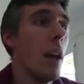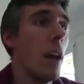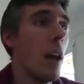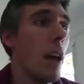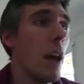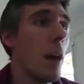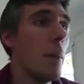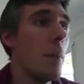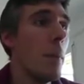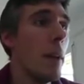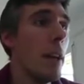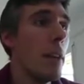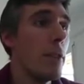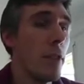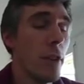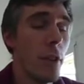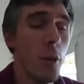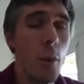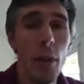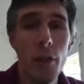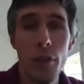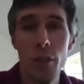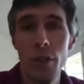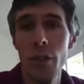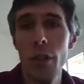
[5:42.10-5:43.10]
It's a
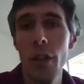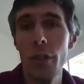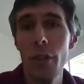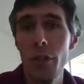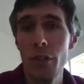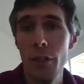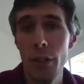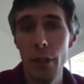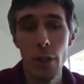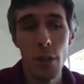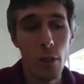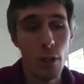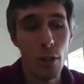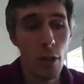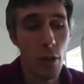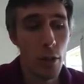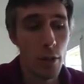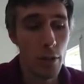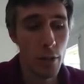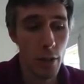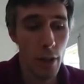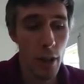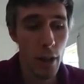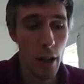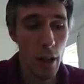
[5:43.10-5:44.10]
question that's still
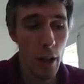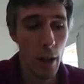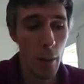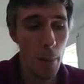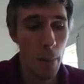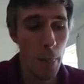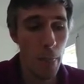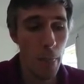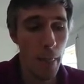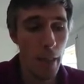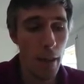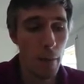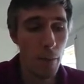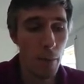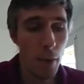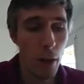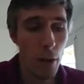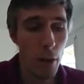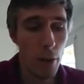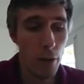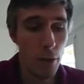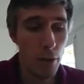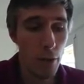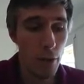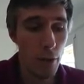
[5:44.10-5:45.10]
got
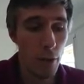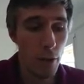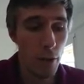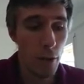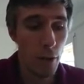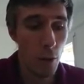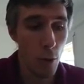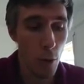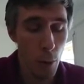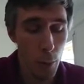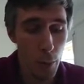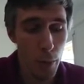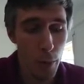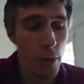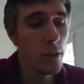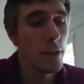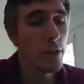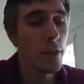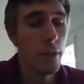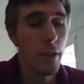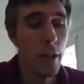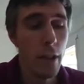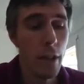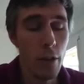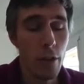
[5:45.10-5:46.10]
both
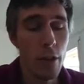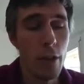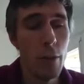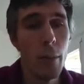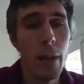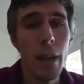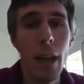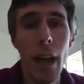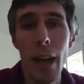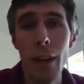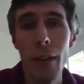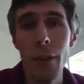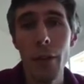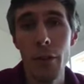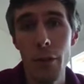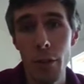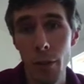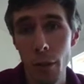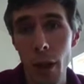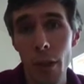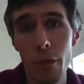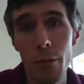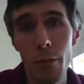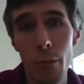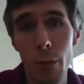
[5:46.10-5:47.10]
corporates and the economy and
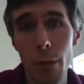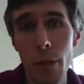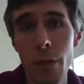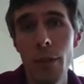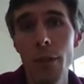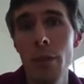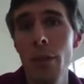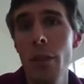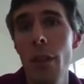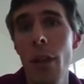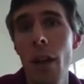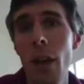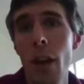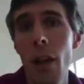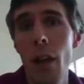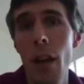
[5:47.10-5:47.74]
governments